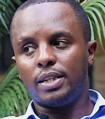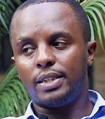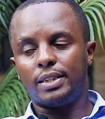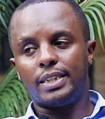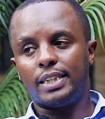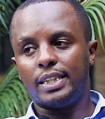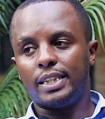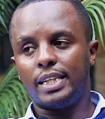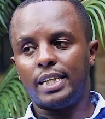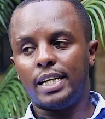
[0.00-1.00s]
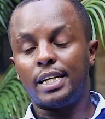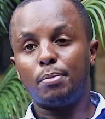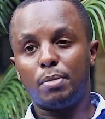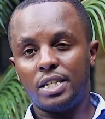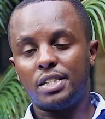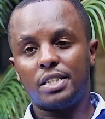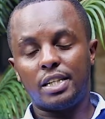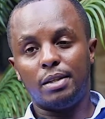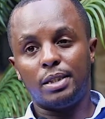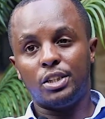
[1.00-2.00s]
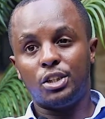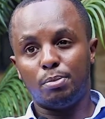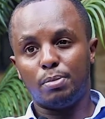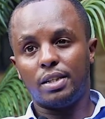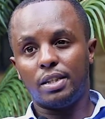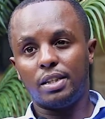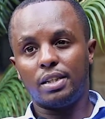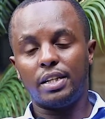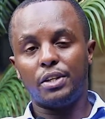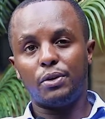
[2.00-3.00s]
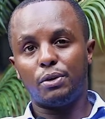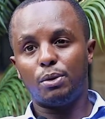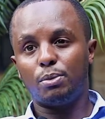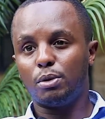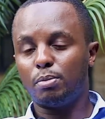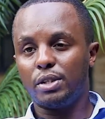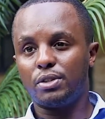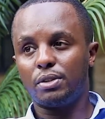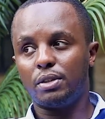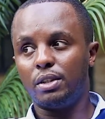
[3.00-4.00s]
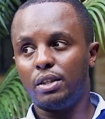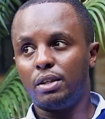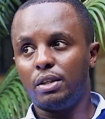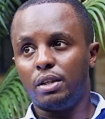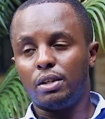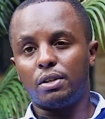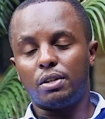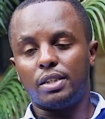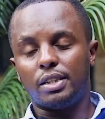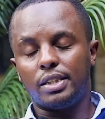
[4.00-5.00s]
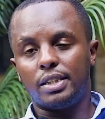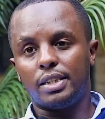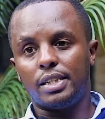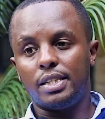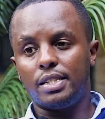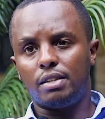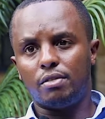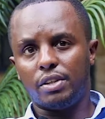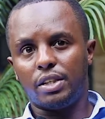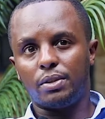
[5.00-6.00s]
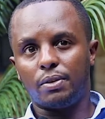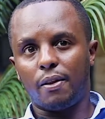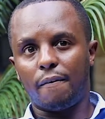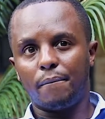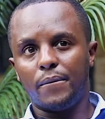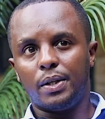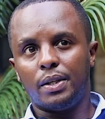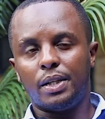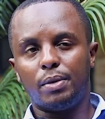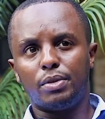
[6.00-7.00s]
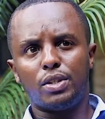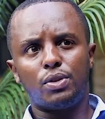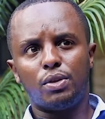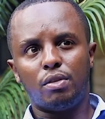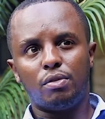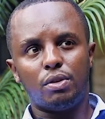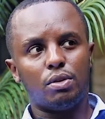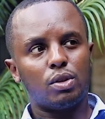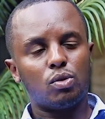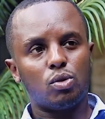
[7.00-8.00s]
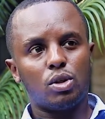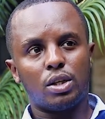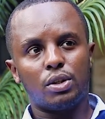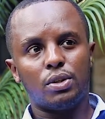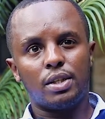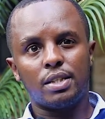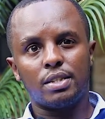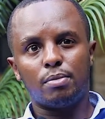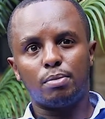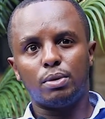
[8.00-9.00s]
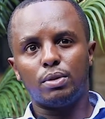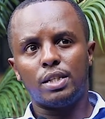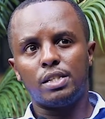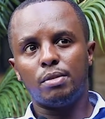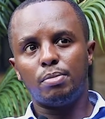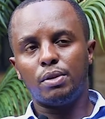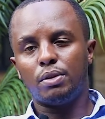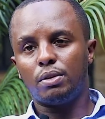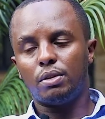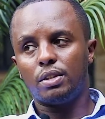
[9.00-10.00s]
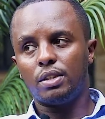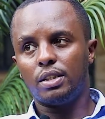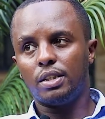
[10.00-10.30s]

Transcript: uh, unimaginably cheaper than your normal petrol or uh, diesel vehicle. Um, just to give you a good example, a typical